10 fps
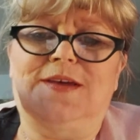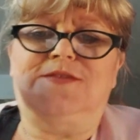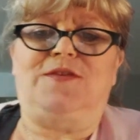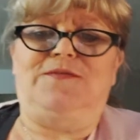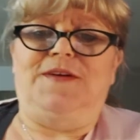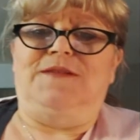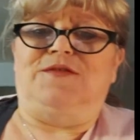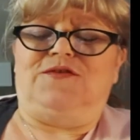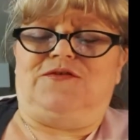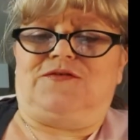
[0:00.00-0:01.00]
is your
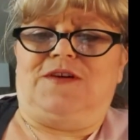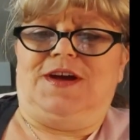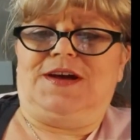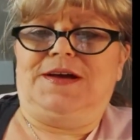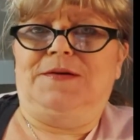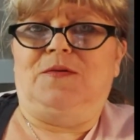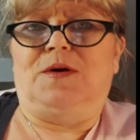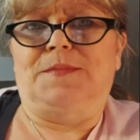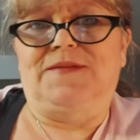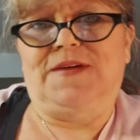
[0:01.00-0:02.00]
favorite drink?
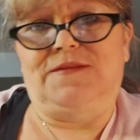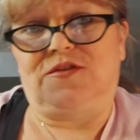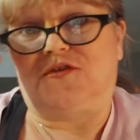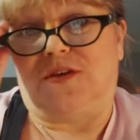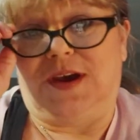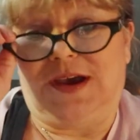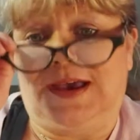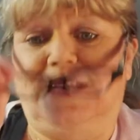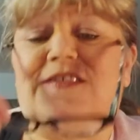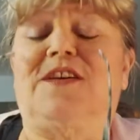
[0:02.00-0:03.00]
Well, my favorite drink
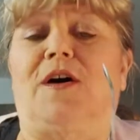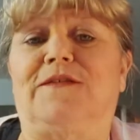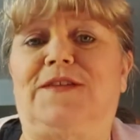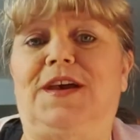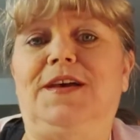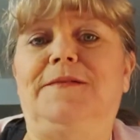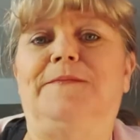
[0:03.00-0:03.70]
is coffee.